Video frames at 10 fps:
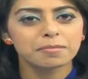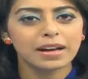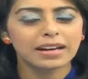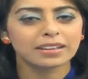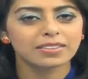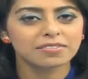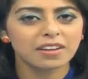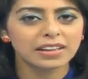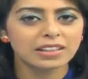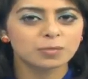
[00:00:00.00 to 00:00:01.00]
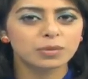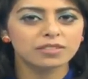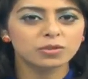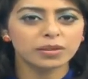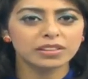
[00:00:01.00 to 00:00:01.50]
The Finance Bill
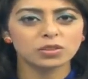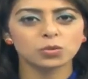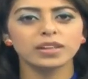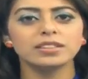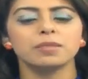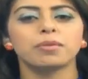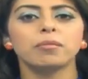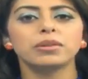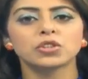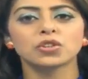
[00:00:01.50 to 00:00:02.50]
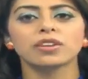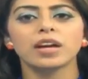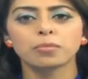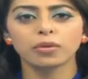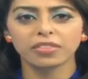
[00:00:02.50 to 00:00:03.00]
of 2020, published on
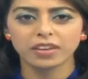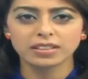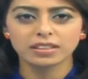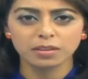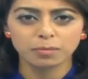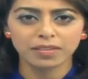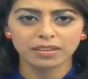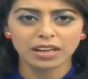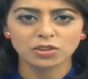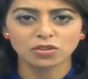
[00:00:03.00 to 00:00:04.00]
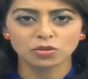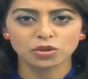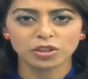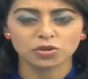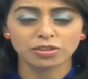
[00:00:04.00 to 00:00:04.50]
April 30th by the National
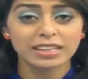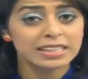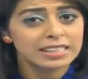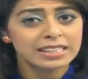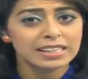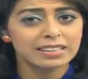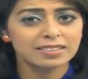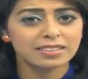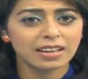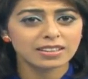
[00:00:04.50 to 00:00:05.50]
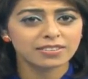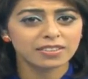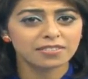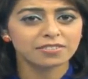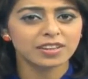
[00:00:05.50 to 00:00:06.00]
Treasury, is set for
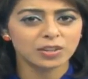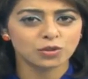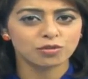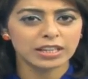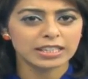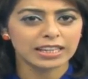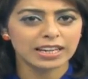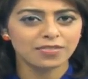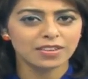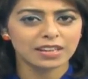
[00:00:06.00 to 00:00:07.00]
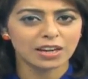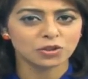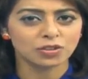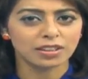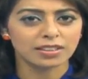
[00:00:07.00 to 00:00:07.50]
the first reading in the
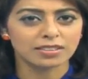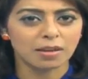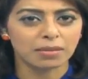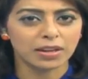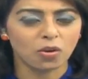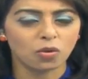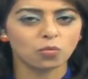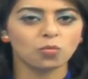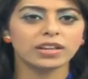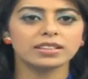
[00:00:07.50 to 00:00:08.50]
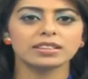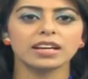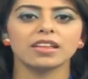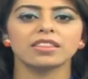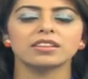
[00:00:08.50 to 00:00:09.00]
National Assembly on
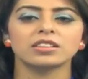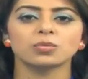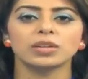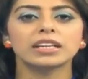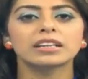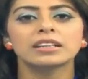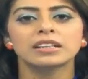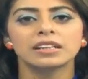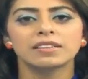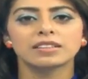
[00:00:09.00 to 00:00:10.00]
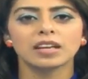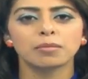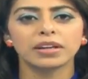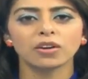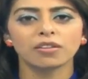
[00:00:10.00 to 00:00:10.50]
Wednesday this week. The
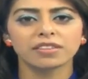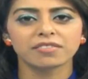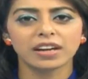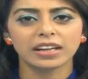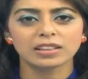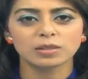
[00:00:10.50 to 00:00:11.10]
tabling of the Finance